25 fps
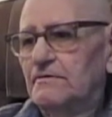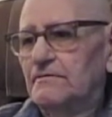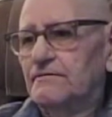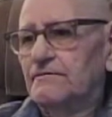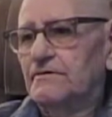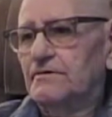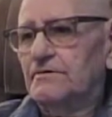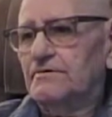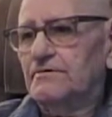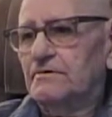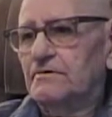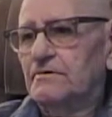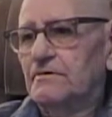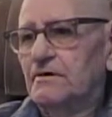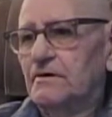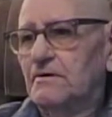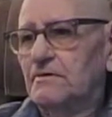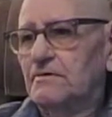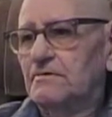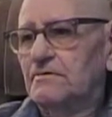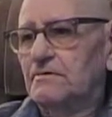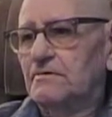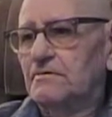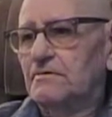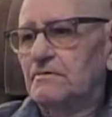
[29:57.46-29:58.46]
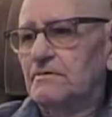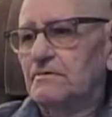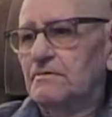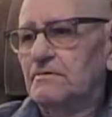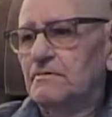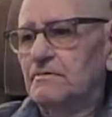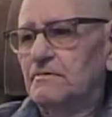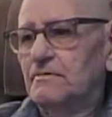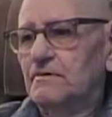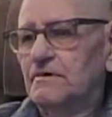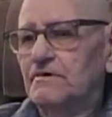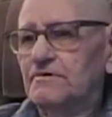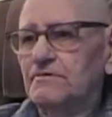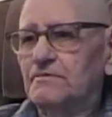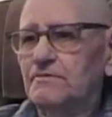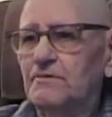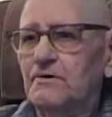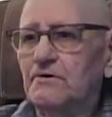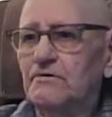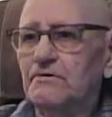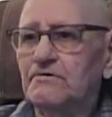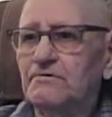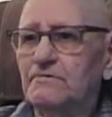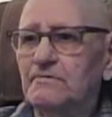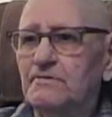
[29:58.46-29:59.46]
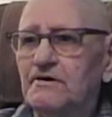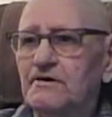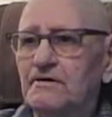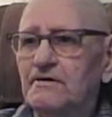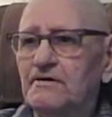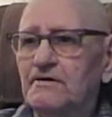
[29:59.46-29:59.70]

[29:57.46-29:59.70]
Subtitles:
fixed it out the way it's supposed to be.